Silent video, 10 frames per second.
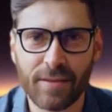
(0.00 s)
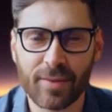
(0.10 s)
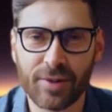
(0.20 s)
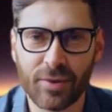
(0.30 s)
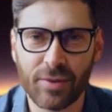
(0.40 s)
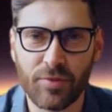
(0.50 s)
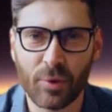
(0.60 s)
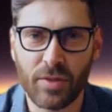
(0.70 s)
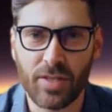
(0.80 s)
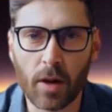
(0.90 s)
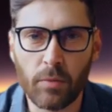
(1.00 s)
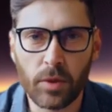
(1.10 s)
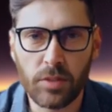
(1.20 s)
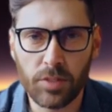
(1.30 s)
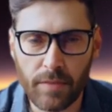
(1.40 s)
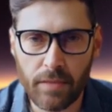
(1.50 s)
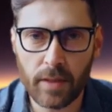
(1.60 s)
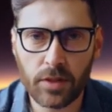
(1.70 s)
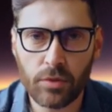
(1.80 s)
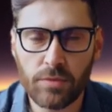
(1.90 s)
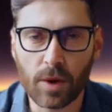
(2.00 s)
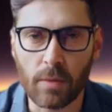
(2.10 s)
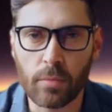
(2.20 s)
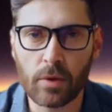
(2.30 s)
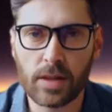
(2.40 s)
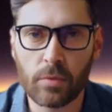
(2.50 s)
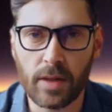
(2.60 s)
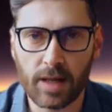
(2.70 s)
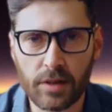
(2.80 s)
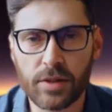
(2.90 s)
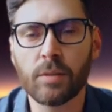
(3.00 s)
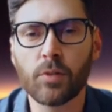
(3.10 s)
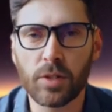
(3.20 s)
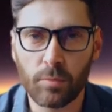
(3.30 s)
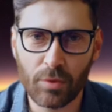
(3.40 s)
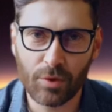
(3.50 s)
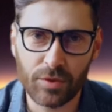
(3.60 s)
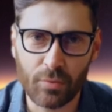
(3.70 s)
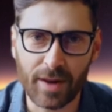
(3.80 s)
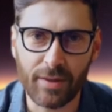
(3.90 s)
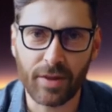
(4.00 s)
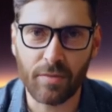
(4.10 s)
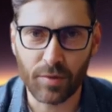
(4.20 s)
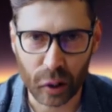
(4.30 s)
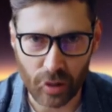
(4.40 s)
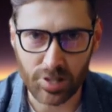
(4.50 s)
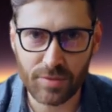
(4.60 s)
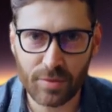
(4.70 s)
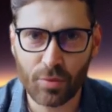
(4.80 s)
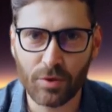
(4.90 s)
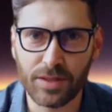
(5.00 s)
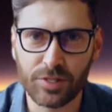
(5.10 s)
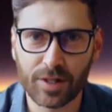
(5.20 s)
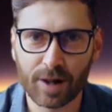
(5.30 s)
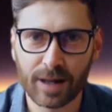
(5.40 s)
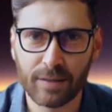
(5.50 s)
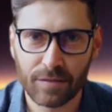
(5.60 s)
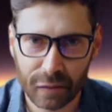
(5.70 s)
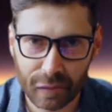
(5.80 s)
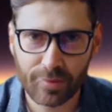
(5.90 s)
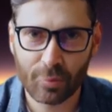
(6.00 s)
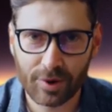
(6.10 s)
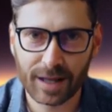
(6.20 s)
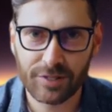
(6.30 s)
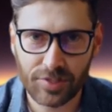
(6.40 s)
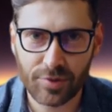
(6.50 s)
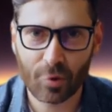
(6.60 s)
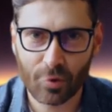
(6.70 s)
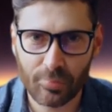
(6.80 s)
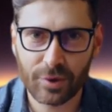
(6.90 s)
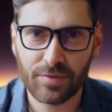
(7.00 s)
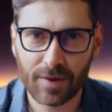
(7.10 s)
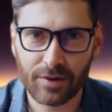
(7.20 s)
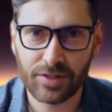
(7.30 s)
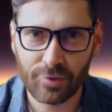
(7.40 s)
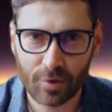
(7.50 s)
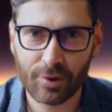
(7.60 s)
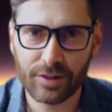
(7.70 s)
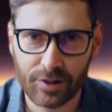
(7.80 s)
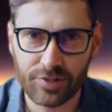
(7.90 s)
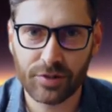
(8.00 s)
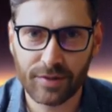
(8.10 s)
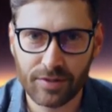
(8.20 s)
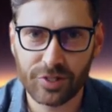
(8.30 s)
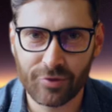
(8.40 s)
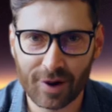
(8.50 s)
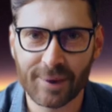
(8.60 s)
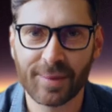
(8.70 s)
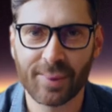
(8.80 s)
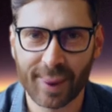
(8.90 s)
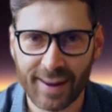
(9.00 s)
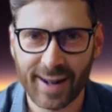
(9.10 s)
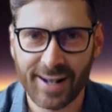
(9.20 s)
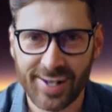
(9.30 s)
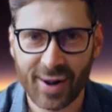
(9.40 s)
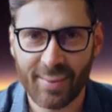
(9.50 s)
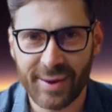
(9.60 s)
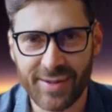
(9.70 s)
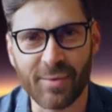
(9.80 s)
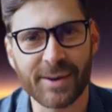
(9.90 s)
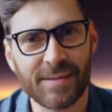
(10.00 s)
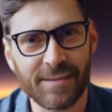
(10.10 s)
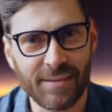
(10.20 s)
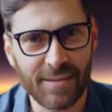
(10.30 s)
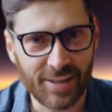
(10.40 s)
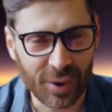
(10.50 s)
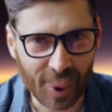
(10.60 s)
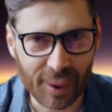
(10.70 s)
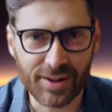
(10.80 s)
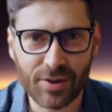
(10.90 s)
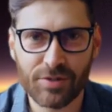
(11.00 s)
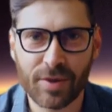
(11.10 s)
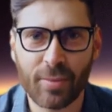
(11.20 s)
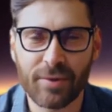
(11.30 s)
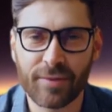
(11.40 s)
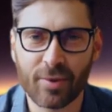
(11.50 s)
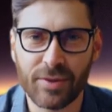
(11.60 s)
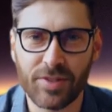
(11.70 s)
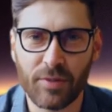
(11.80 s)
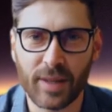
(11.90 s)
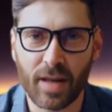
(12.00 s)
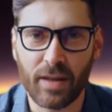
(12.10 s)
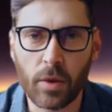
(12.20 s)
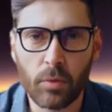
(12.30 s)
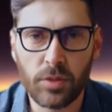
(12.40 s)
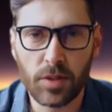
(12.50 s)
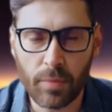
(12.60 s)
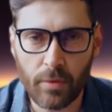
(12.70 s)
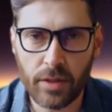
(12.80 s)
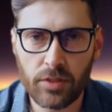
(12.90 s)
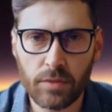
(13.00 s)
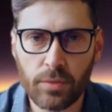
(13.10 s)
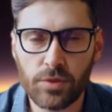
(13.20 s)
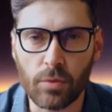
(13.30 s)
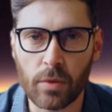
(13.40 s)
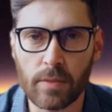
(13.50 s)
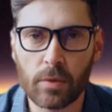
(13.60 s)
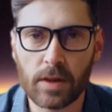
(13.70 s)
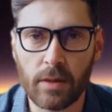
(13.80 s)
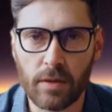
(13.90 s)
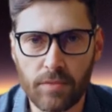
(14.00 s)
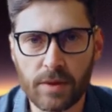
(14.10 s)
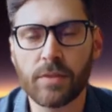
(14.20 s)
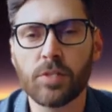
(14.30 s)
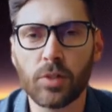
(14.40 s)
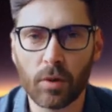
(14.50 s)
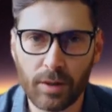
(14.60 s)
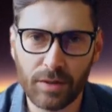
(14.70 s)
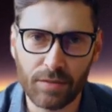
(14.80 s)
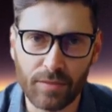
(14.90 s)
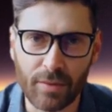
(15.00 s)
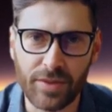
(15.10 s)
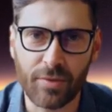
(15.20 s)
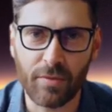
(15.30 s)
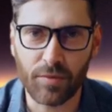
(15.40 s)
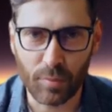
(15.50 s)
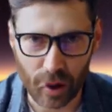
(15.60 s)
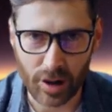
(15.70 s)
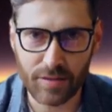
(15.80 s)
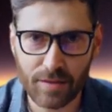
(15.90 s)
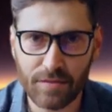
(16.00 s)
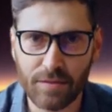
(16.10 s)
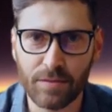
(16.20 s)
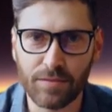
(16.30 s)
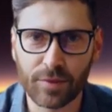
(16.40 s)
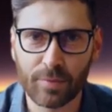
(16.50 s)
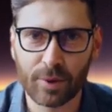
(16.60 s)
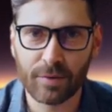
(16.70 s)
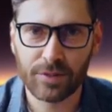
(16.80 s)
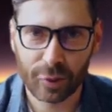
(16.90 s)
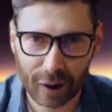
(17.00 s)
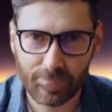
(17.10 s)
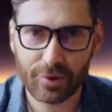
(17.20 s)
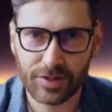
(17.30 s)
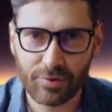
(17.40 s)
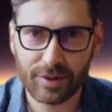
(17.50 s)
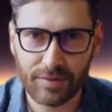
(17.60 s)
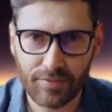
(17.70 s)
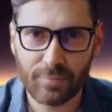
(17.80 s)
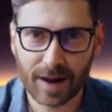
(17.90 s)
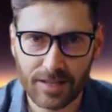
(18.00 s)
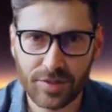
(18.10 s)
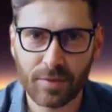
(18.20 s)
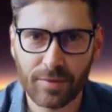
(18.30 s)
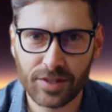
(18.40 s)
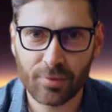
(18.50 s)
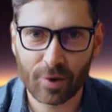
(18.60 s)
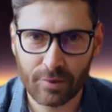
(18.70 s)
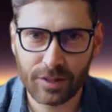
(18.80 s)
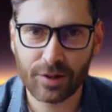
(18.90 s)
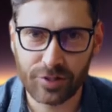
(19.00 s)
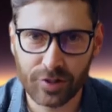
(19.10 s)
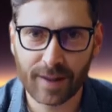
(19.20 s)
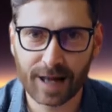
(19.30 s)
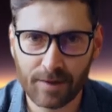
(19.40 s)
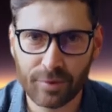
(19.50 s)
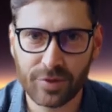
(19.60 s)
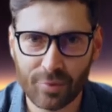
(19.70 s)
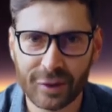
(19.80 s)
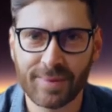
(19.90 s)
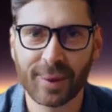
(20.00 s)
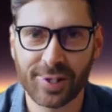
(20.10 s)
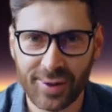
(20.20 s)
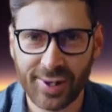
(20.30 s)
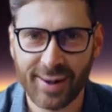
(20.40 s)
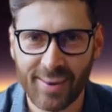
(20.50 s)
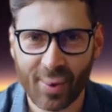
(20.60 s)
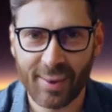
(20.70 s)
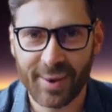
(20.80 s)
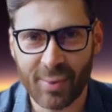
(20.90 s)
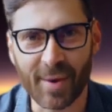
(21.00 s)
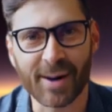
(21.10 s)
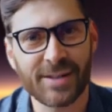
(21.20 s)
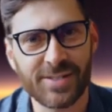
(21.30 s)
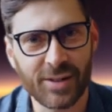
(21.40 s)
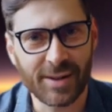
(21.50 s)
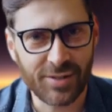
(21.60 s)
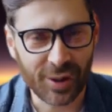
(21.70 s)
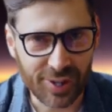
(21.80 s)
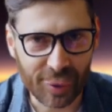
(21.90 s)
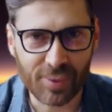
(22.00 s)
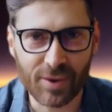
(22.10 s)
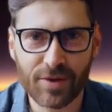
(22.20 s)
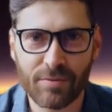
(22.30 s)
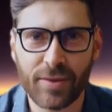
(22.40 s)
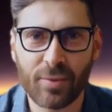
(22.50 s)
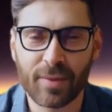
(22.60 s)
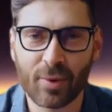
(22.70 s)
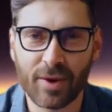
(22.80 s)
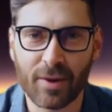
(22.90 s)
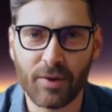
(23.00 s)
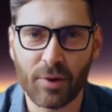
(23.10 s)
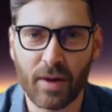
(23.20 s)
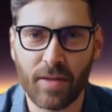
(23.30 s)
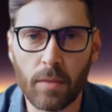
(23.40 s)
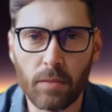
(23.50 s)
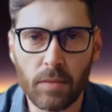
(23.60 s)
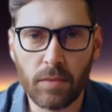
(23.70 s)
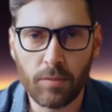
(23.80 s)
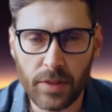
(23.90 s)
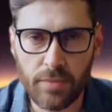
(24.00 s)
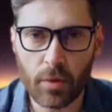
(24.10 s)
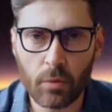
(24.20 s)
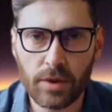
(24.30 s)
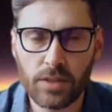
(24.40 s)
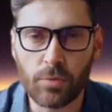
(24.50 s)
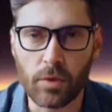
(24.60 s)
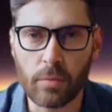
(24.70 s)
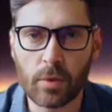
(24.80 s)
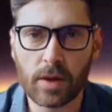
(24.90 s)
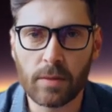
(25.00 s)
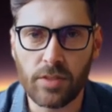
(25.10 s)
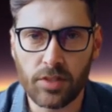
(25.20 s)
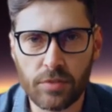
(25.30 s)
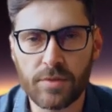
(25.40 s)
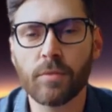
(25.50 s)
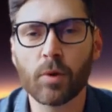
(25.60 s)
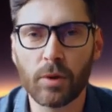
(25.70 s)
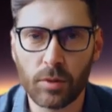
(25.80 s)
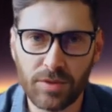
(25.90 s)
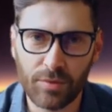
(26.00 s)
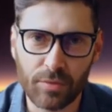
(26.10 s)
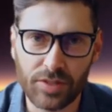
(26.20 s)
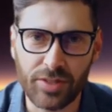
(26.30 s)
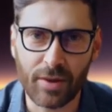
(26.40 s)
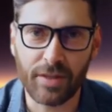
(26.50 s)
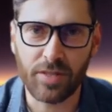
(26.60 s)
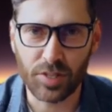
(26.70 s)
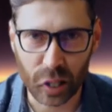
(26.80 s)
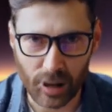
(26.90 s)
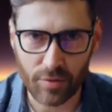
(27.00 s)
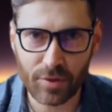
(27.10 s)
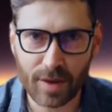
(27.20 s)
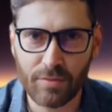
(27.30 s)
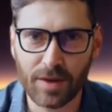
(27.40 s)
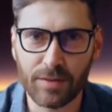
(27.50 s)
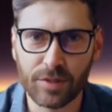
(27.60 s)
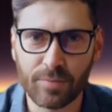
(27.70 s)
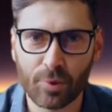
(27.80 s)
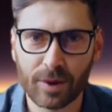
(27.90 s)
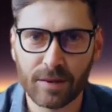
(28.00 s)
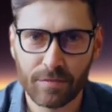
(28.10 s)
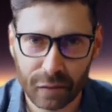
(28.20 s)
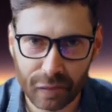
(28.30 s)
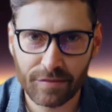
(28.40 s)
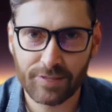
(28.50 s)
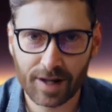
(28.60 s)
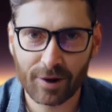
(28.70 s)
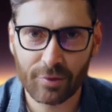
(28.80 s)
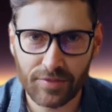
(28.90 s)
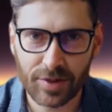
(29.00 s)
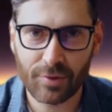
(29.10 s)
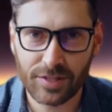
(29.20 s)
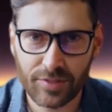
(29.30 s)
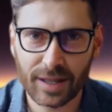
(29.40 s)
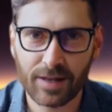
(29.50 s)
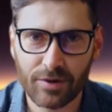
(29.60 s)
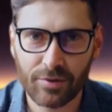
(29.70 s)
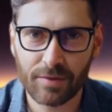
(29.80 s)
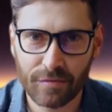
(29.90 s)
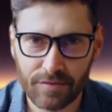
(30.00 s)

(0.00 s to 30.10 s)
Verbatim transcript: Picture this look southeast, and you'll spot Mercury hanging just below the radiant Venus in the morning sky. But what S this whole buzz about elongation in astronomy let S delve into it. Elongation refers to the angular separation between a planet and the Sun, observed from Earth. For planets like Mercury, the maximum elongation happens when its position in orbit aligns tangentially with our viewpoint on Earth. This moment is when the planet seems farthest from the Sun as seen from our vantage point. Now, here's the kicker.